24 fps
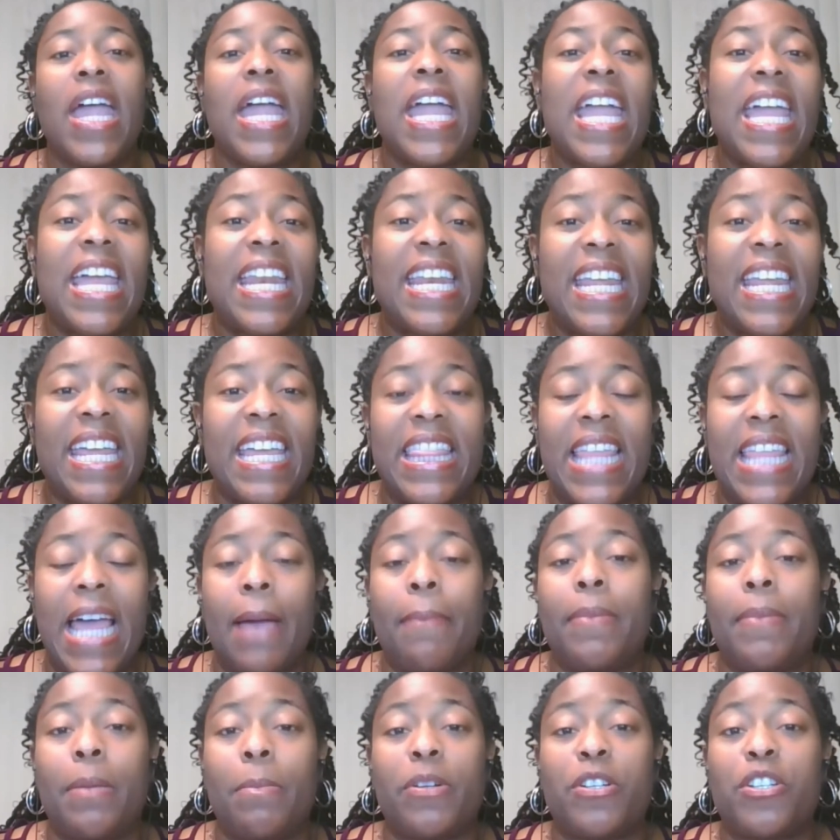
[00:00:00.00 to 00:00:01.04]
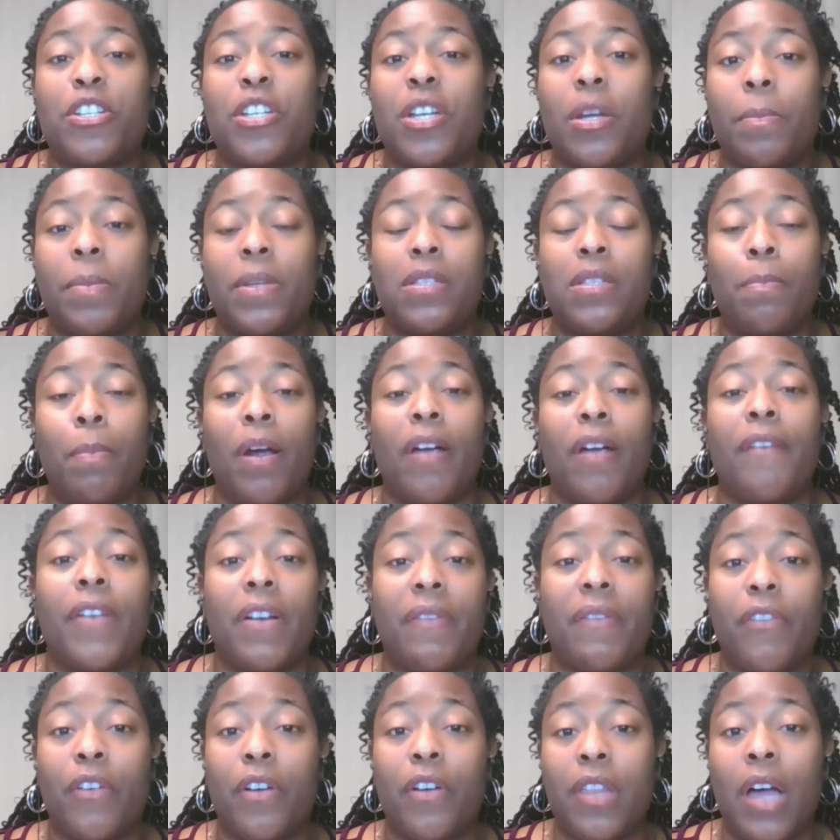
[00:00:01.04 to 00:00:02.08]
And in that membership is
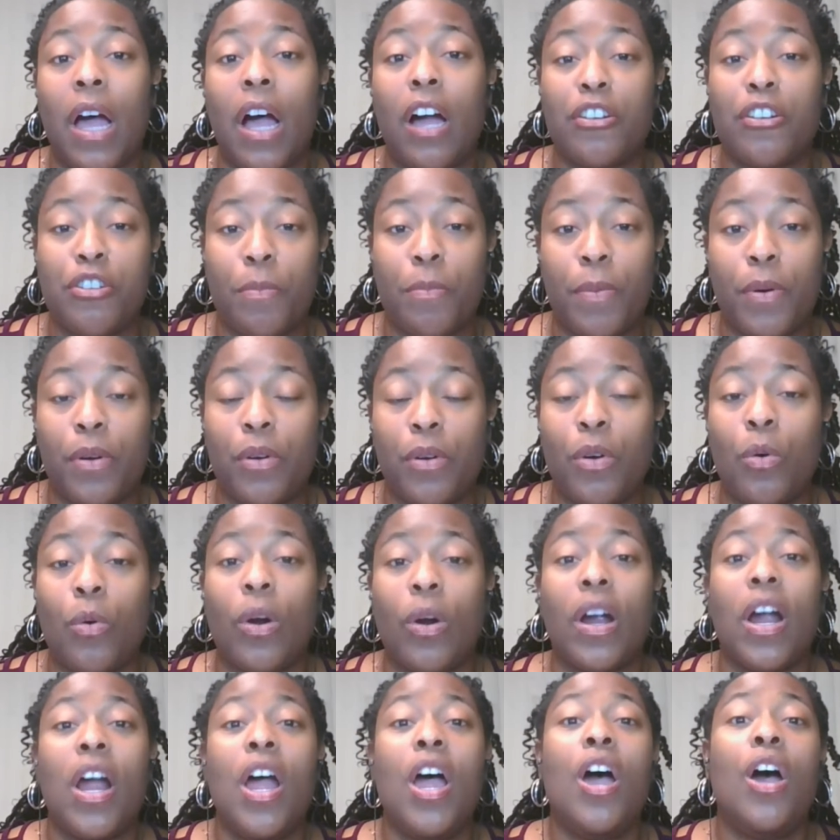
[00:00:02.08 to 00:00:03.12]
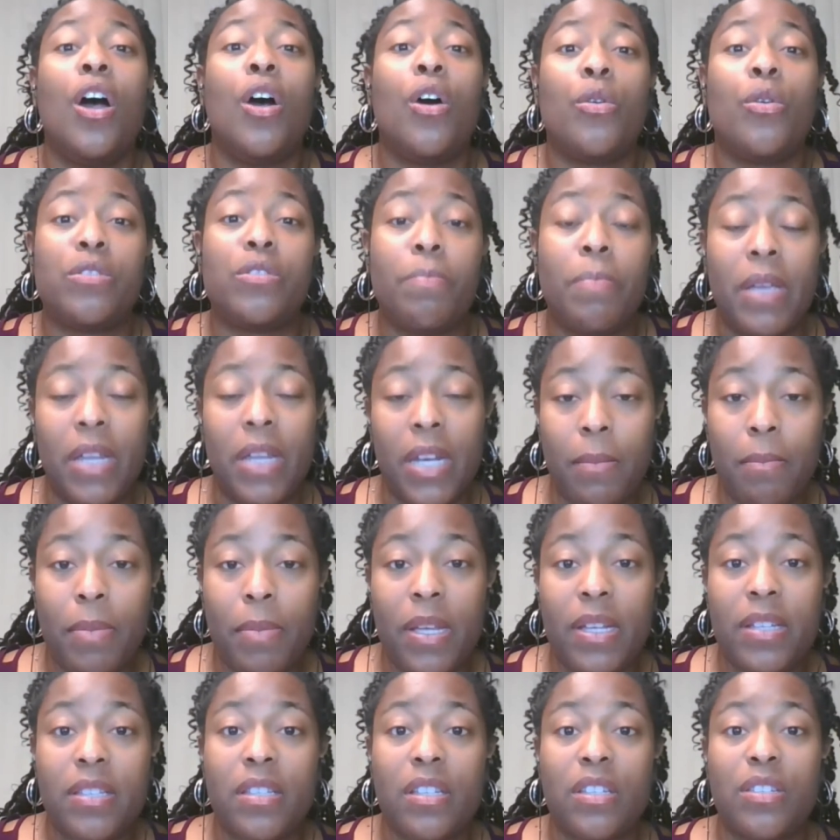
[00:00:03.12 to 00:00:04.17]
perfect for the entrepreneur who's been in
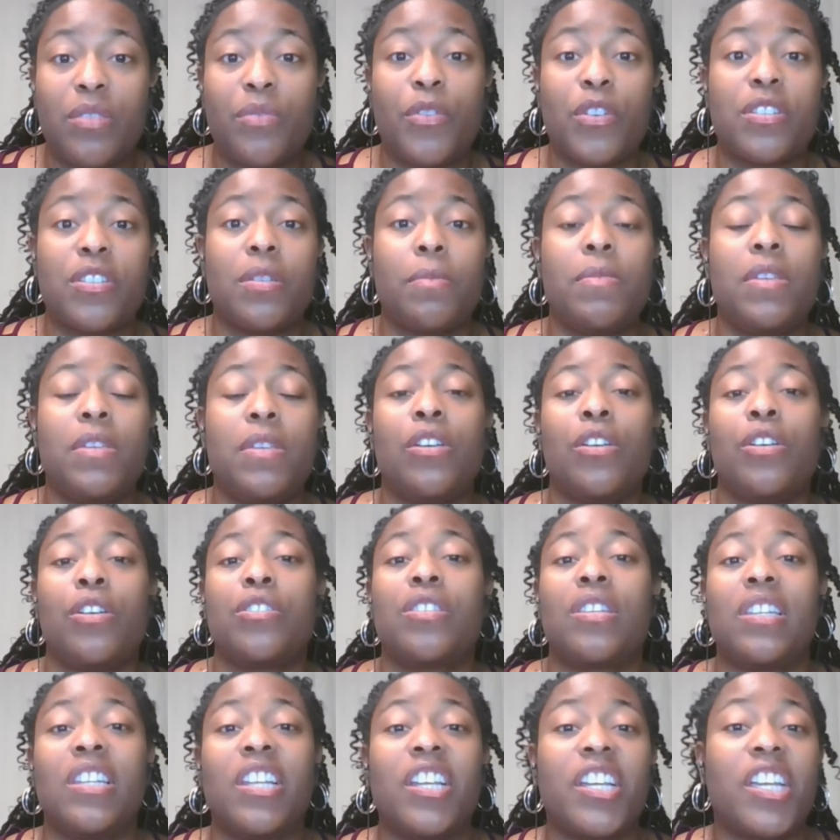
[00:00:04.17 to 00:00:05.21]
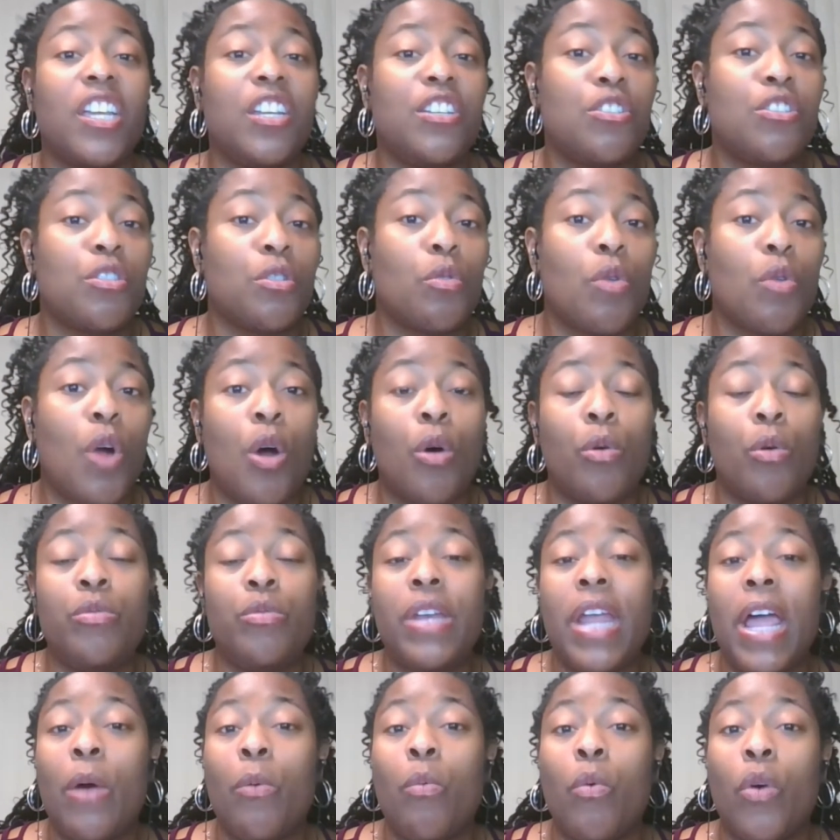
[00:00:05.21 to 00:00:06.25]
business for some years, looking to grow,
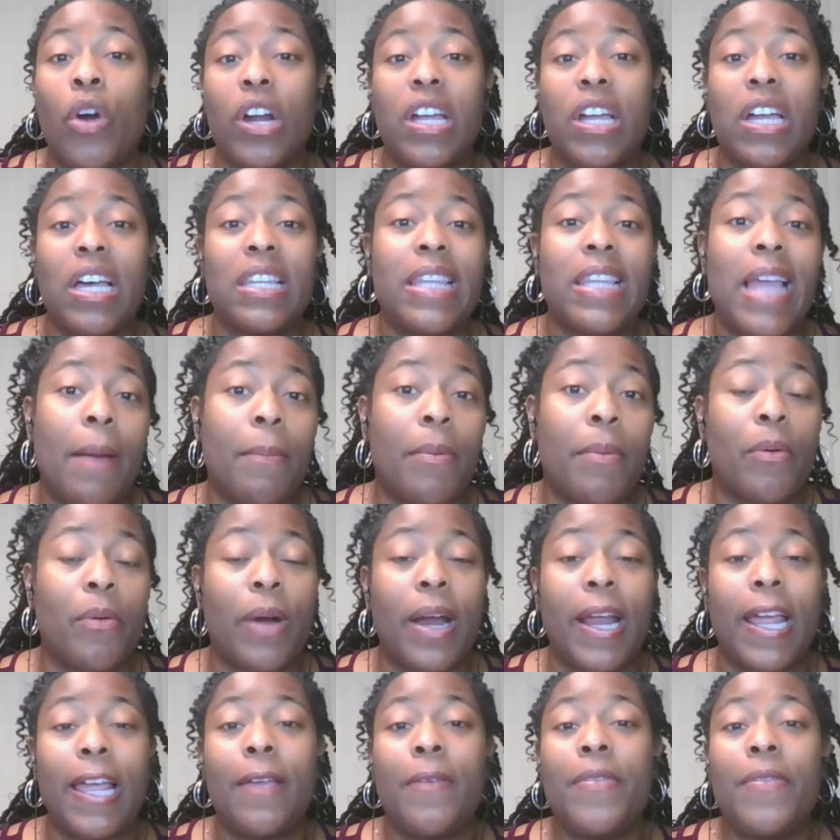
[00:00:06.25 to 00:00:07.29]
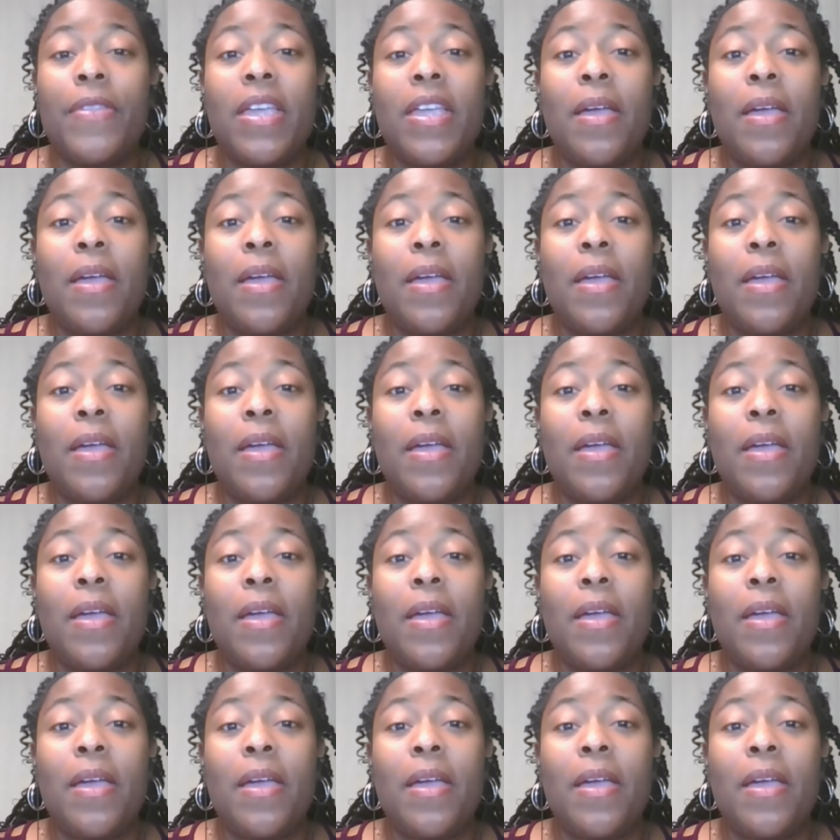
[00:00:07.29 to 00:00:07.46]
network, collaborate.